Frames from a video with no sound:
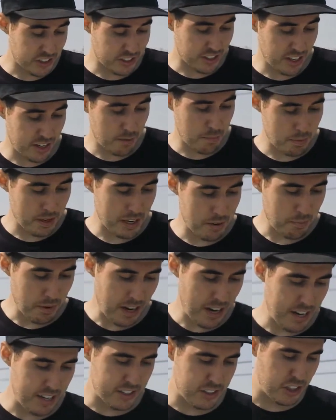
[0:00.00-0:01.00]
you're going to be
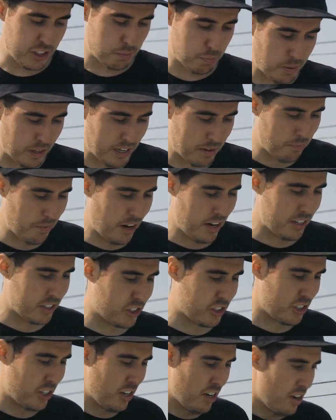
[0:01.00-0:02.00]
by just pretty much